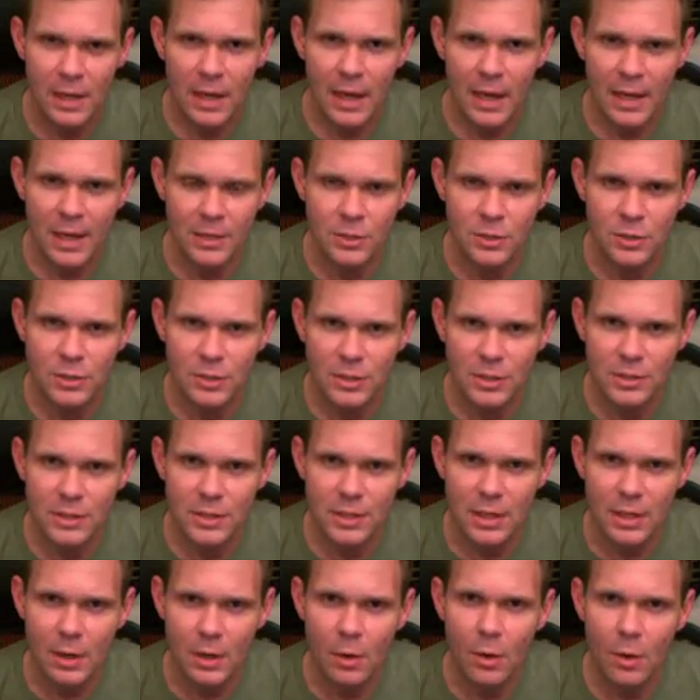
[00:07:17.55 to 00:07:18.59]
It's just
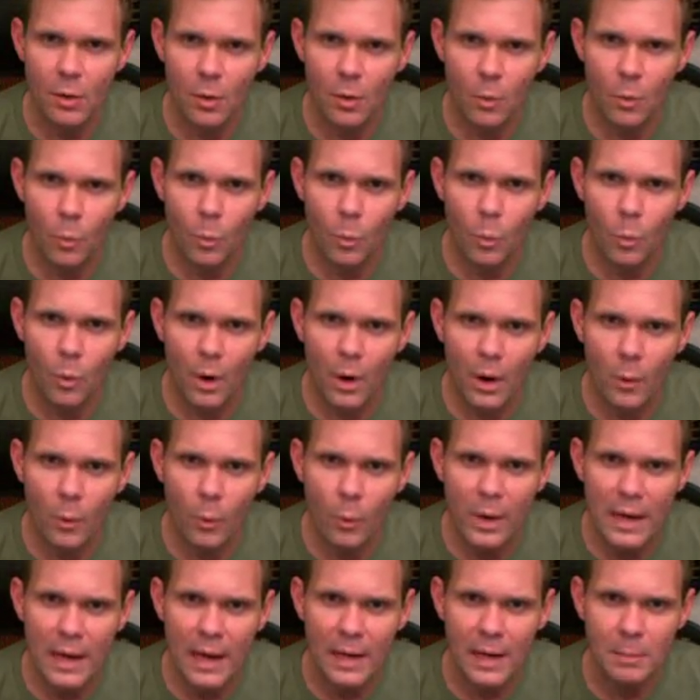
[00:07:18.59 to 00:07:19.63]
that
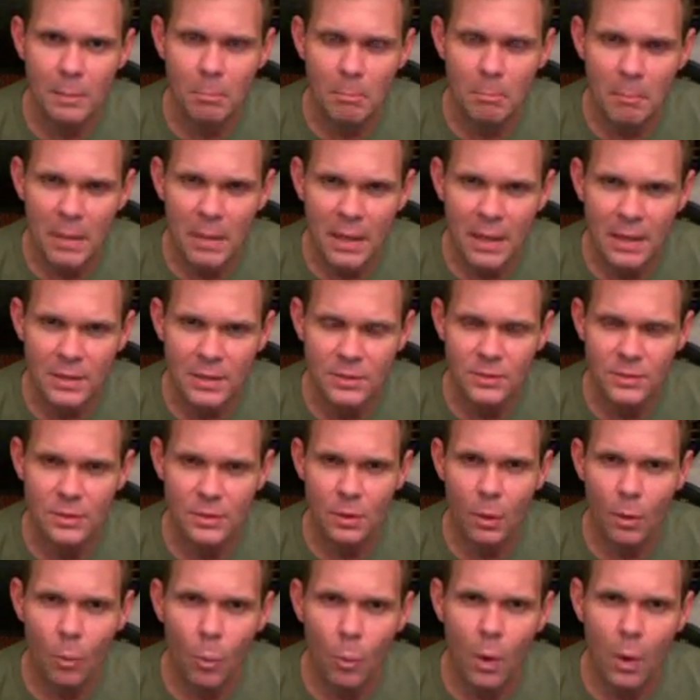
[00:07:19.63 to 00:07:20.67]
we had missed
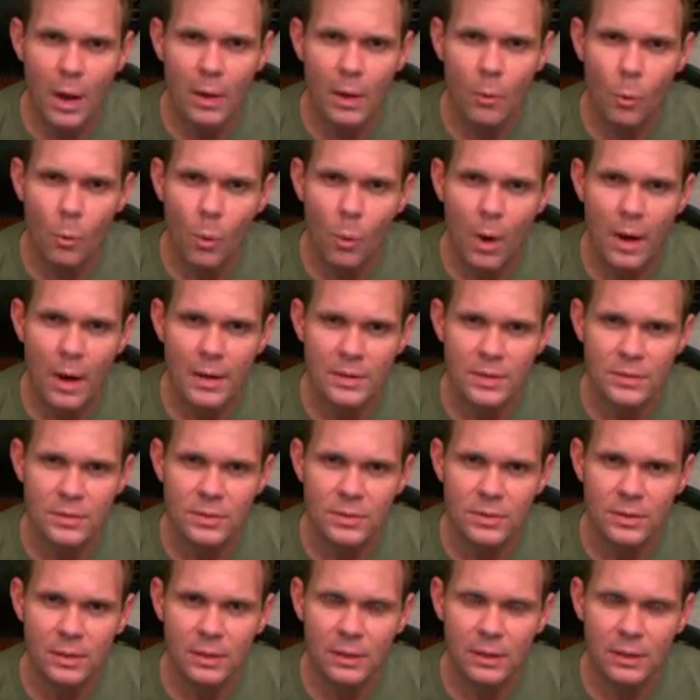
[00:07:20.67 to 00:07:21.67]
what was